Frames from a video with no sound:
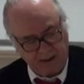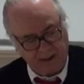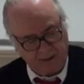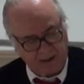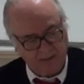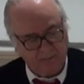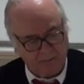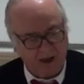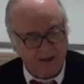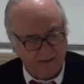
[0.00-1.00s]
and then
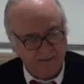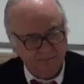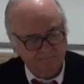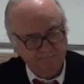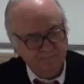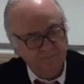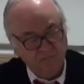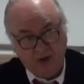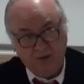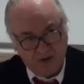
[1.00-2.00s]
by
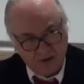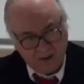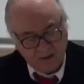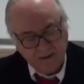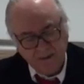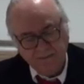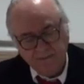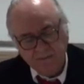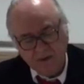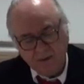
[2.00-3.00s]
the Christians,
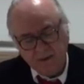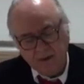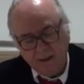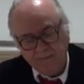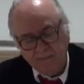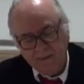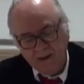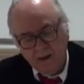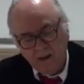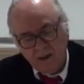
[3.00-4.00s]
so to say.
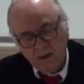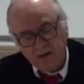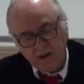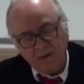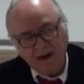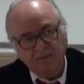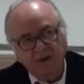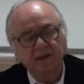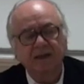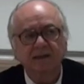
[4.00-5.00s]
So I
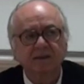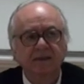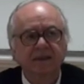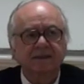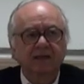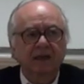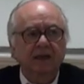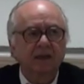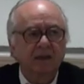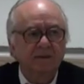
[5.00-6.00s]
think that this,
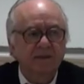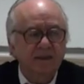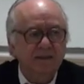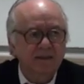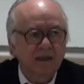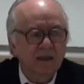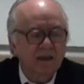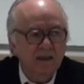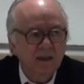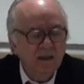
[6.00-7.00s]
uh, this
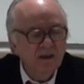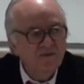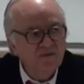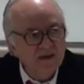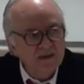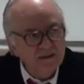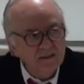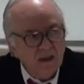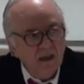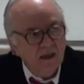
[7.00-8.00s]
uh,
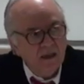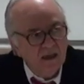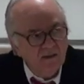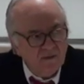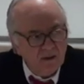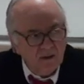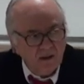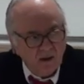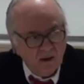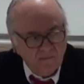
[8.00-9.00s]
first
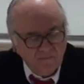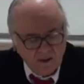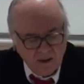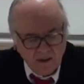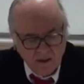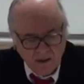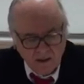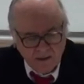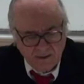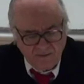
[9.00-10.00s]
level of
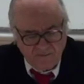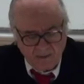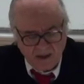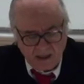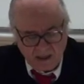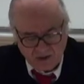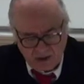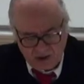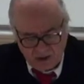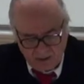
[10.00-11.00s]

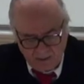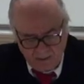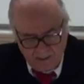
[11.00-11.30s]
defamiliarization